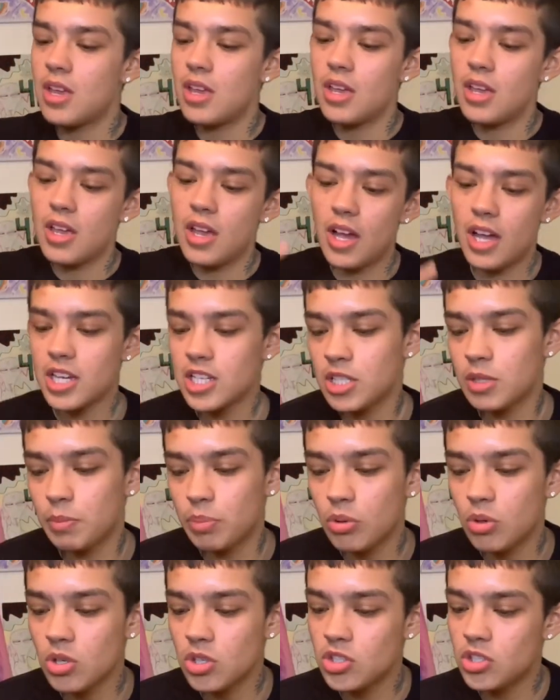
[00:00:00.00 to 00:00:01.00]
I
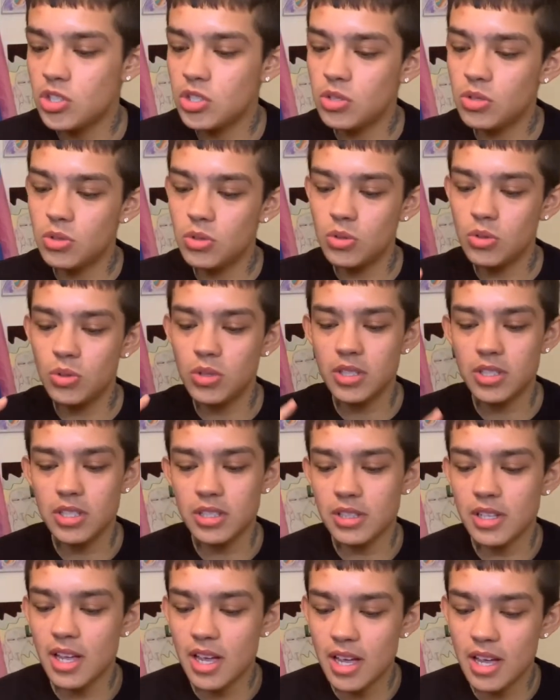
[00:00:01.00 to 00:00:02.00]
support you, this and
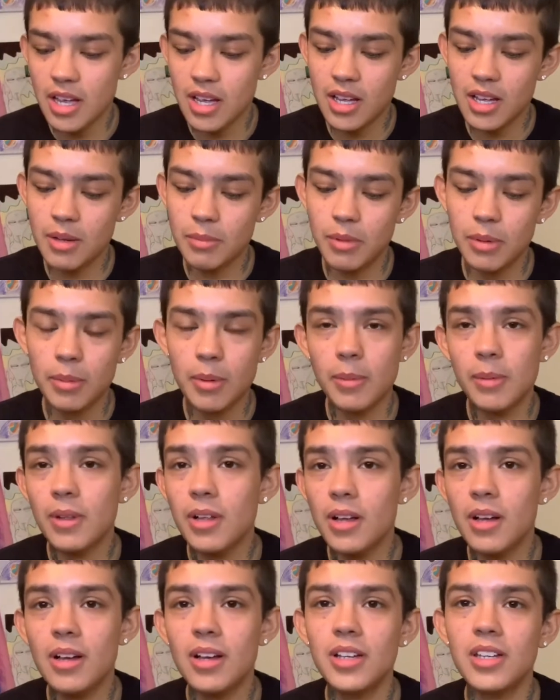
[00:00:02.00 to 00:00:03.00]
that, blah,
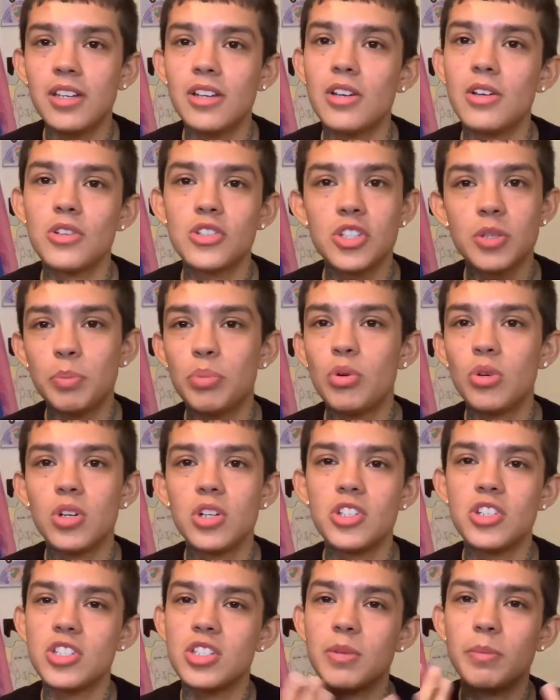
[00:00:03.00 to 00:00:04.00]
blah, blah, support,
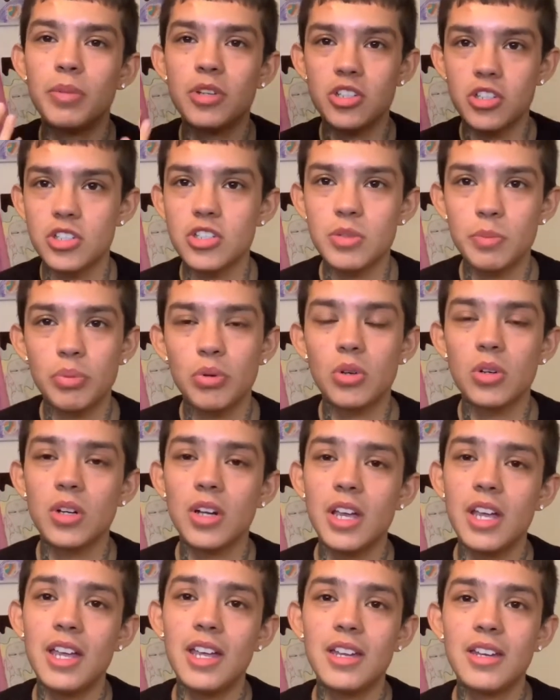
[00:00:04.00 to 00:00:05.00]
just a bunch of support.
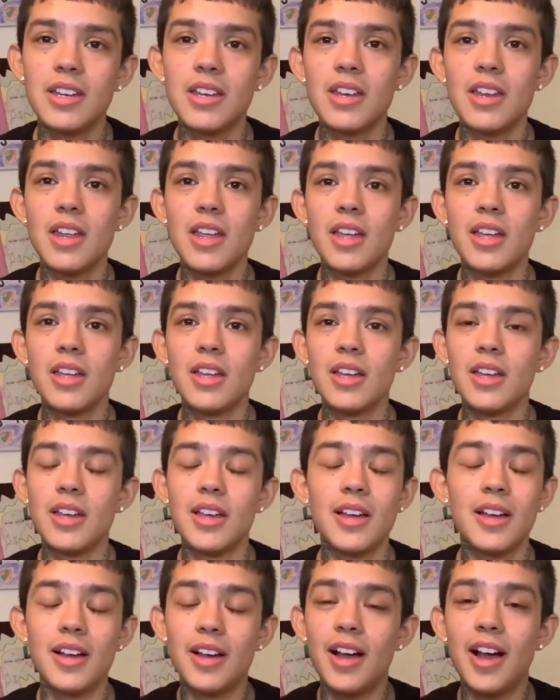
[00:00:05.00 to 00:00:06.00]
And
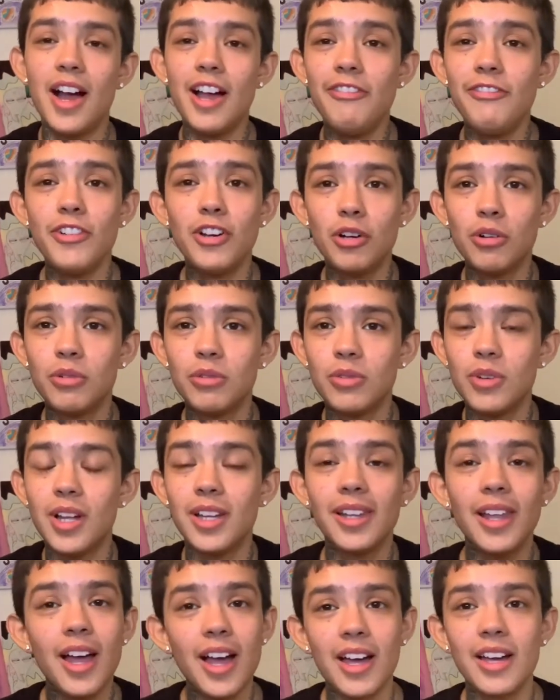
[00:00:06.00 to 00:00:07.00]
I felt
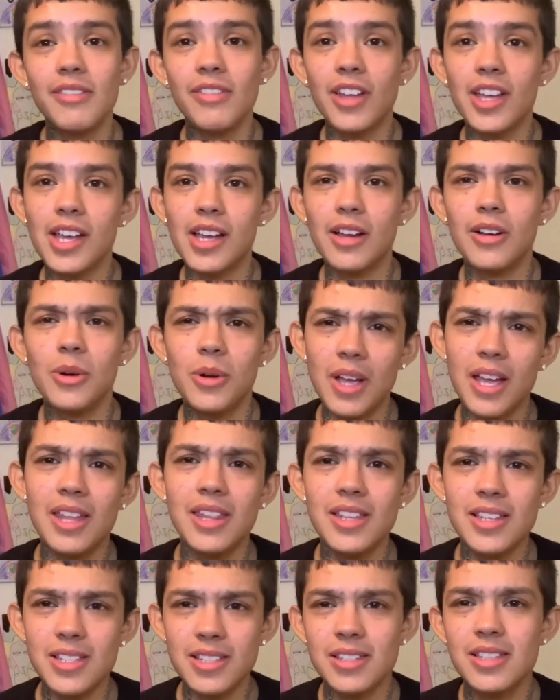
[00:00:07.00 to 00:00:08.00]
alive, like, okay,
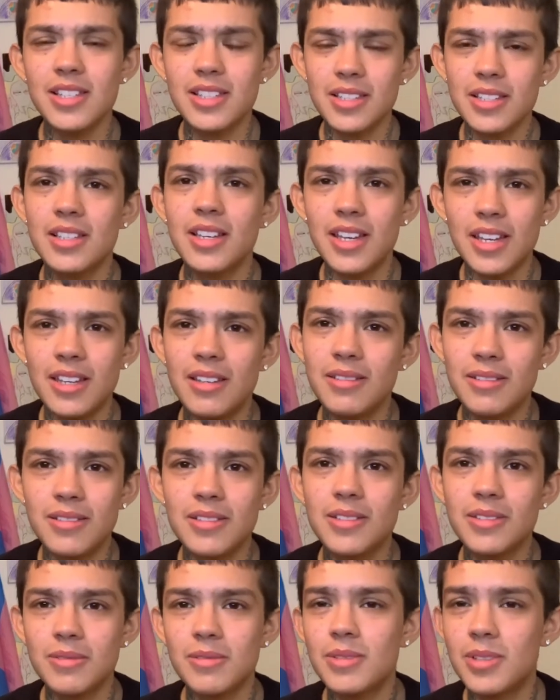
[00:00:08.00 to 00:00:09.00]
this
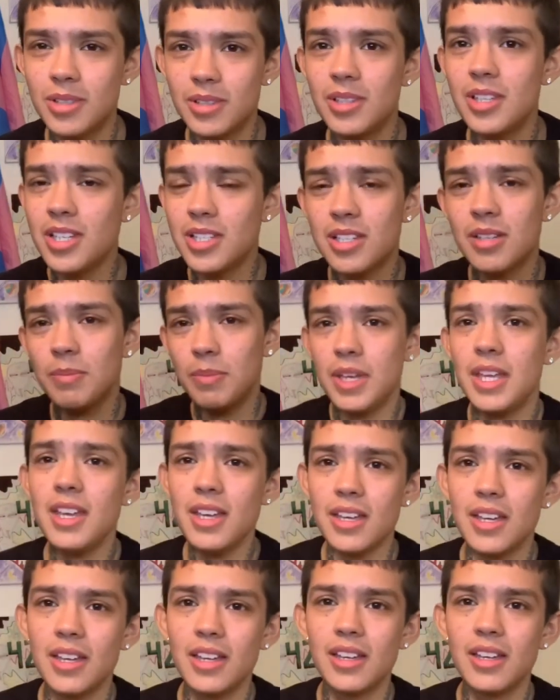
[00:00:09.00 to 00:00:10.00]
could be
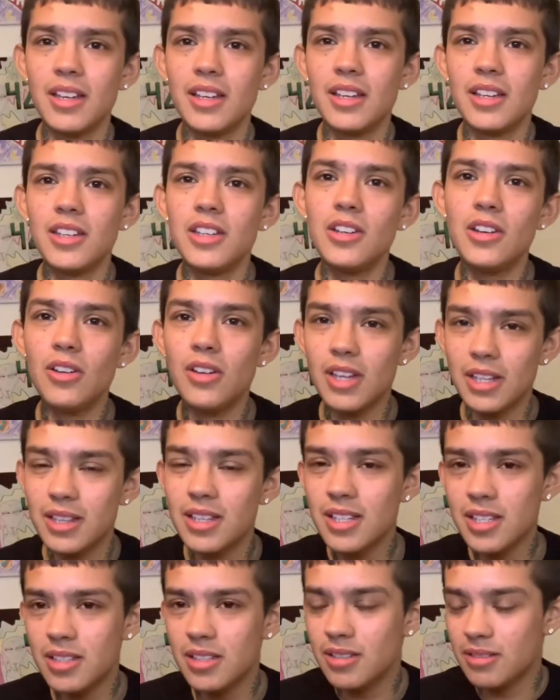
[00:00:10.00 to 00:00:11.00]
it. Like
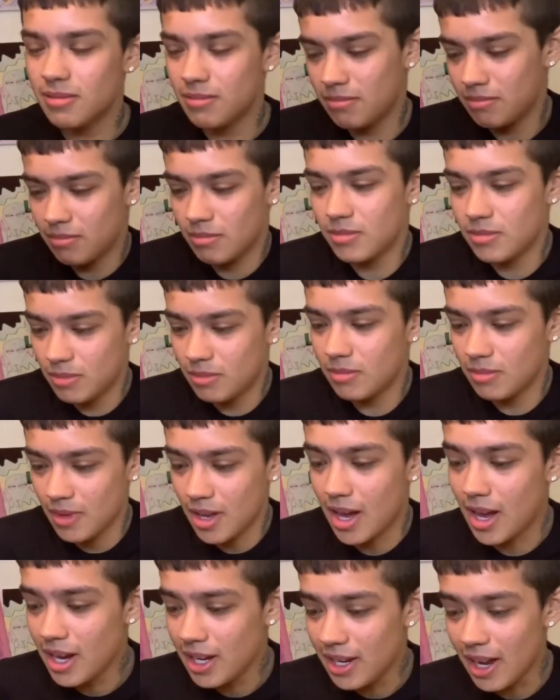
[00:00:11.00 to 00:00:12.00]
this,
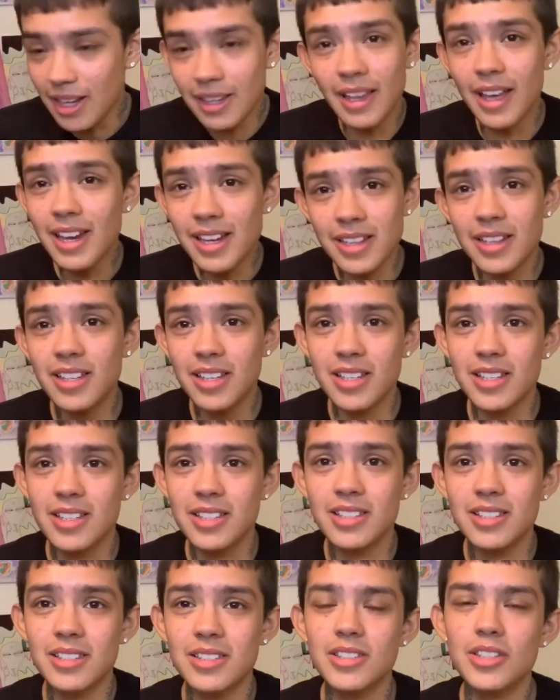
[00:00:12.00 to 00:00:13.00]
I like this.
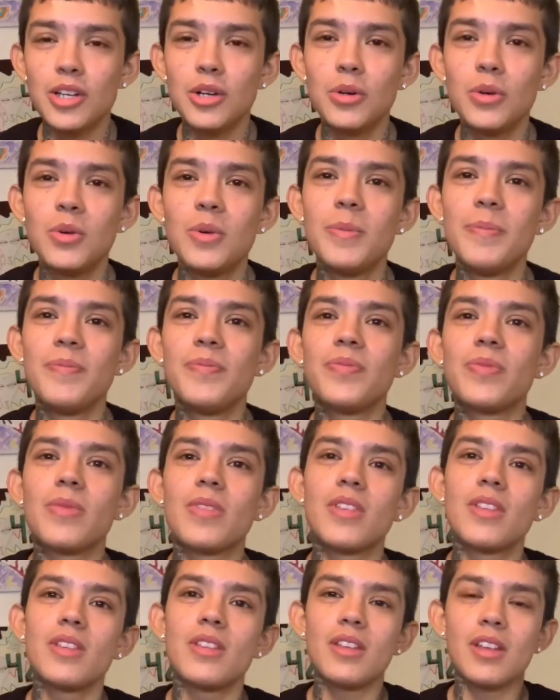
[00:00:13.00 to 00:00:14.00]
So
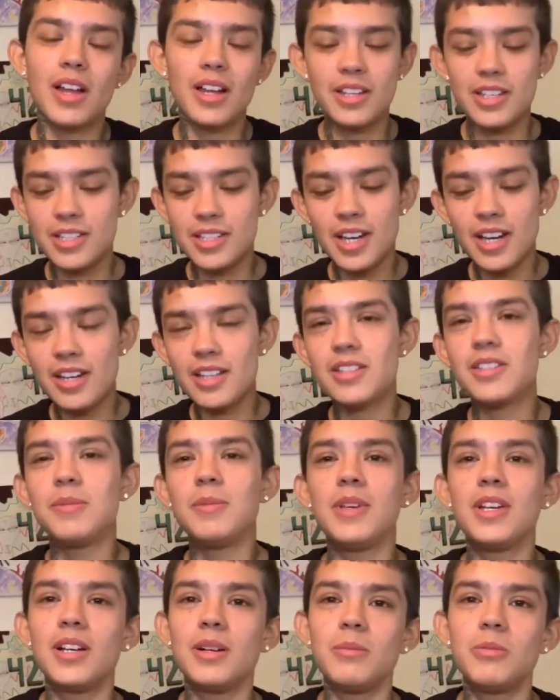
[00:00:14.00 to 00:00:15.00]
I decided to
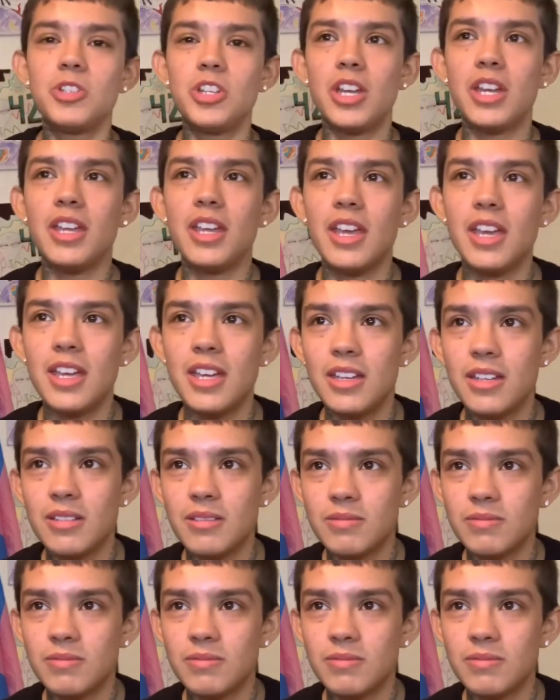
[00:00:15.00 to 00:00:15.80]
become Jake. And